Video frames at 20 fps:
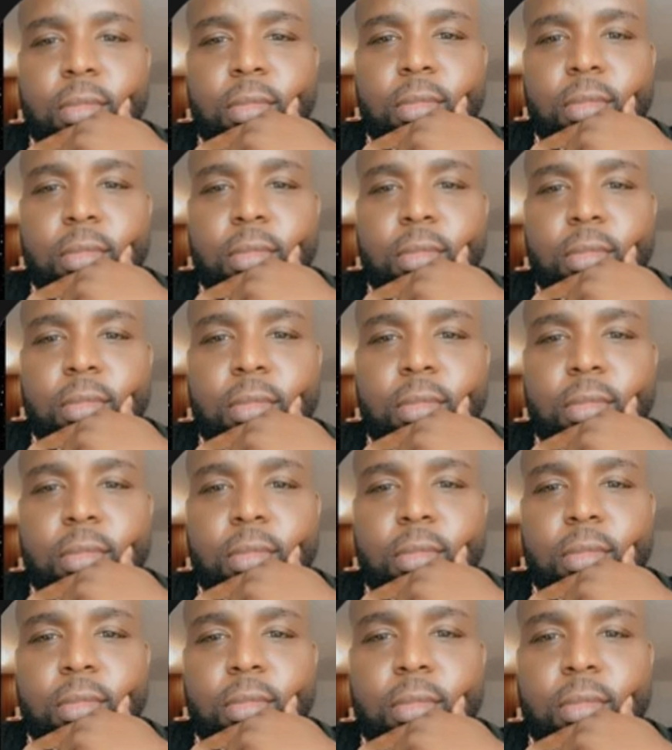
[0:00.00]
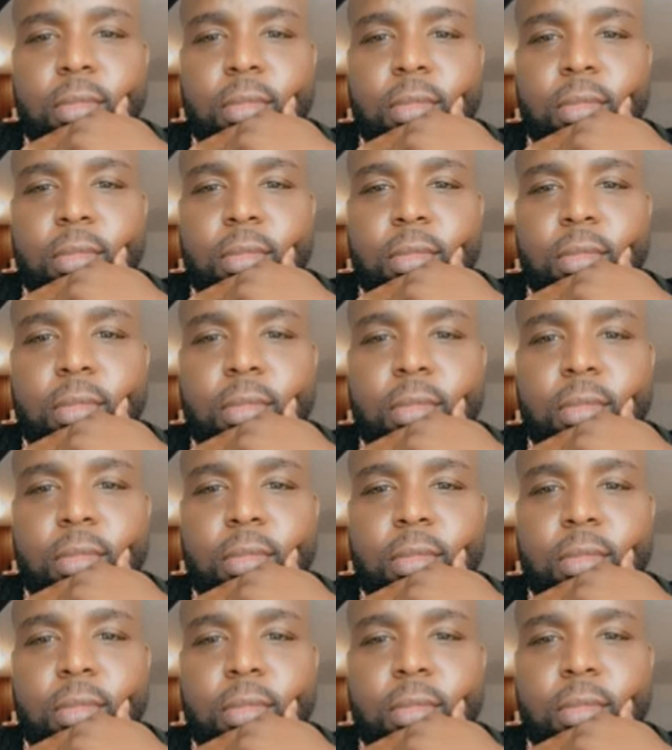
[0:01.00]

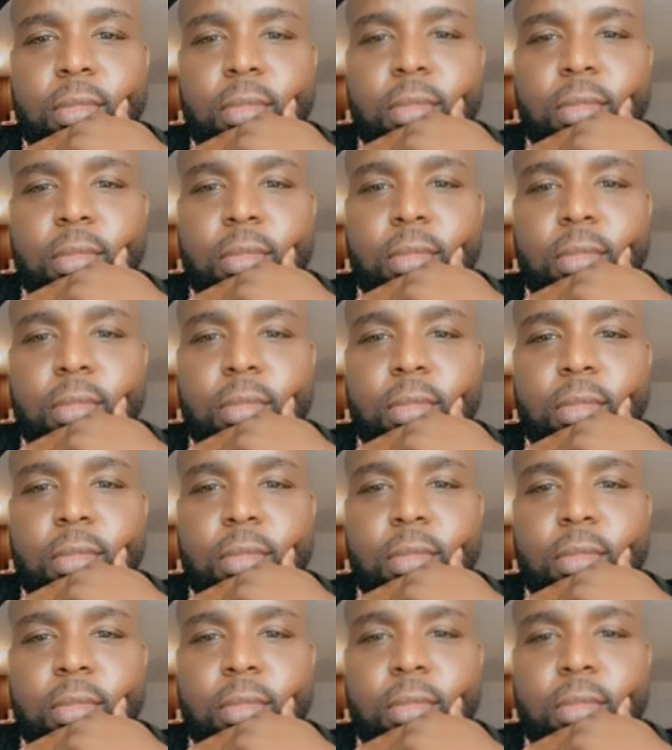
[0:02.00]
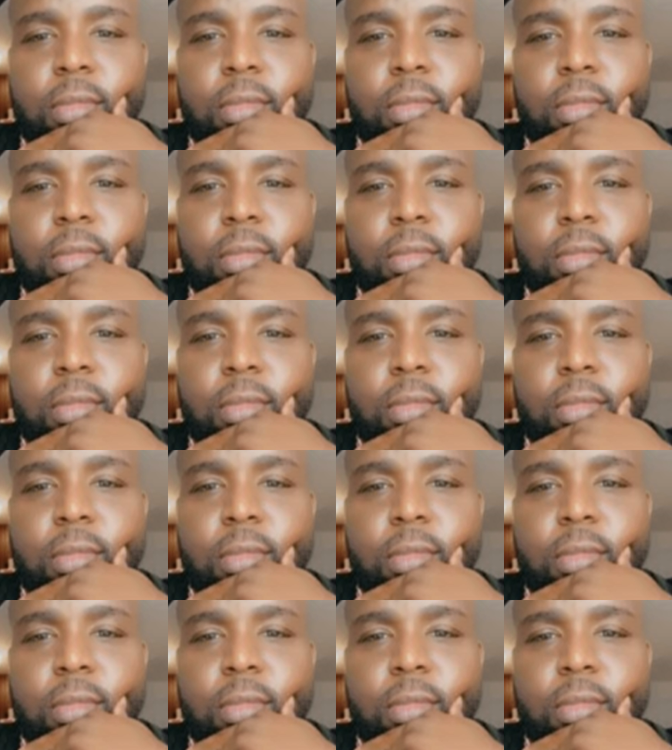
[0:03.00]

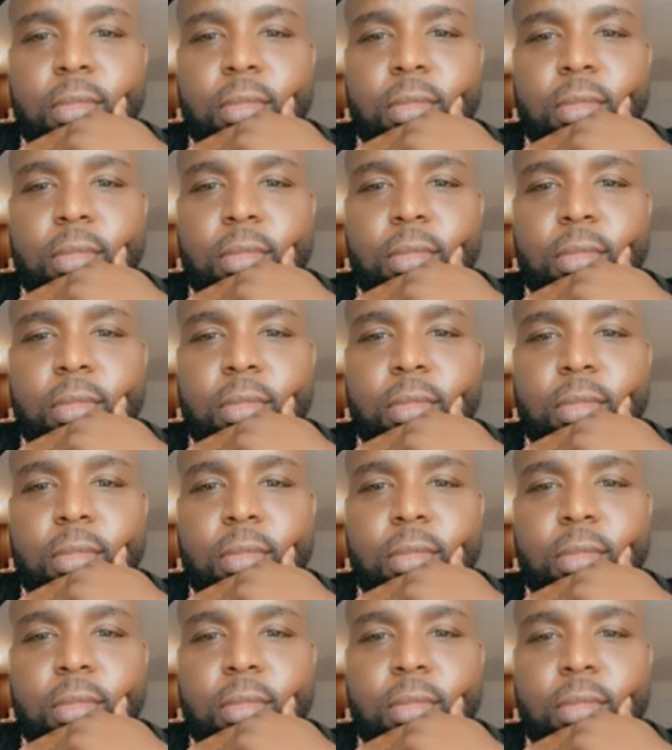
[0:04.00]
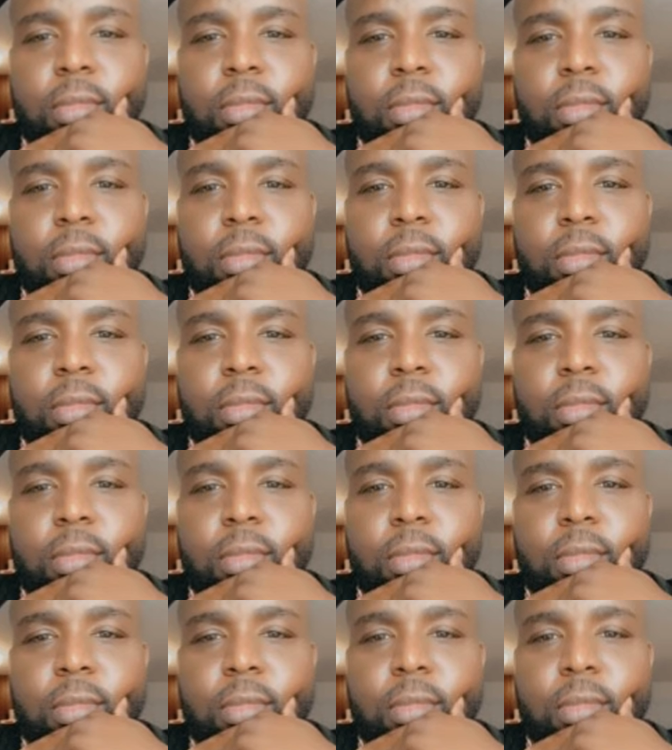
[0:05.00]

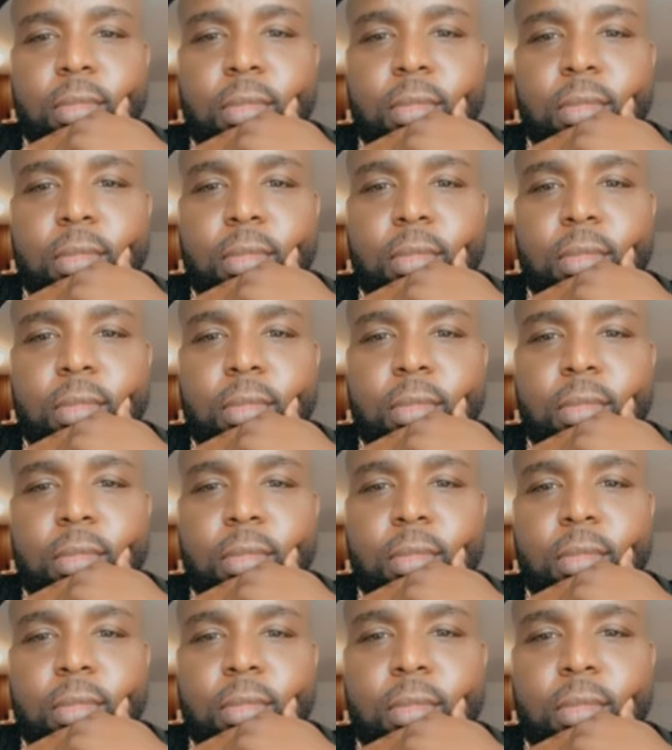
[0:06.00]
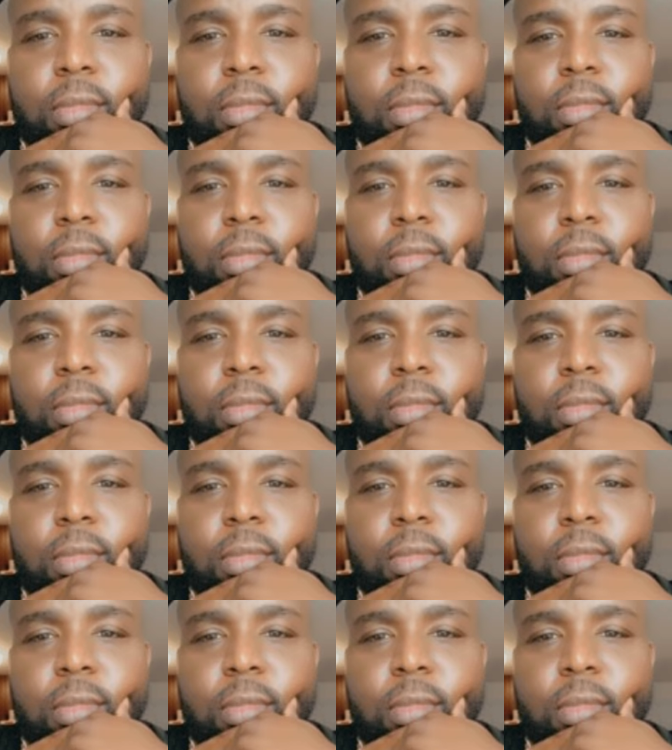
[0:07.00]
This person isn't speaking.